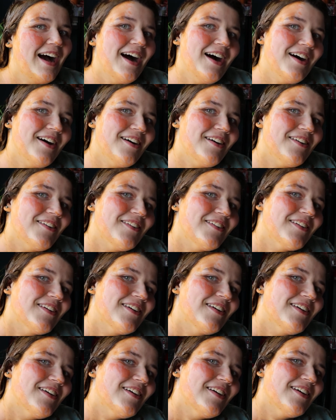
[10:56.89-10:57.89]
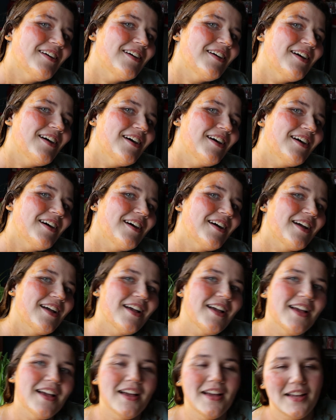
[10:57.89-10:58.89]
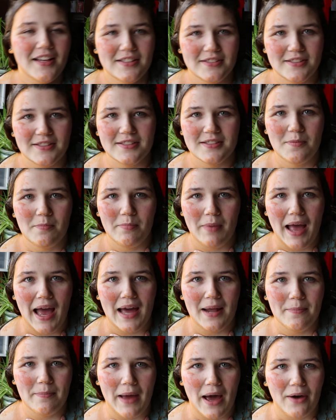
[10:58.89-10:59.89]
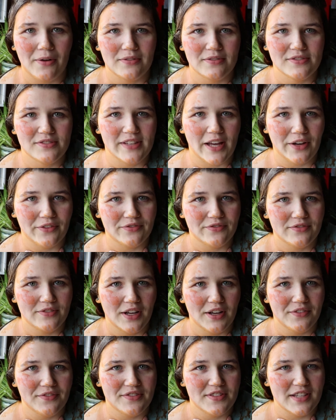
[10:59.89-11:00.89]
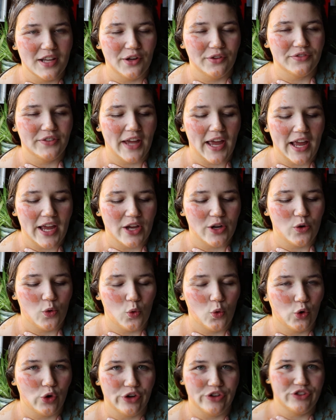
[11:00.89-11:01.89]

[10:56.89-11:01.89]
Oh, is this a bad bout of self-tan, or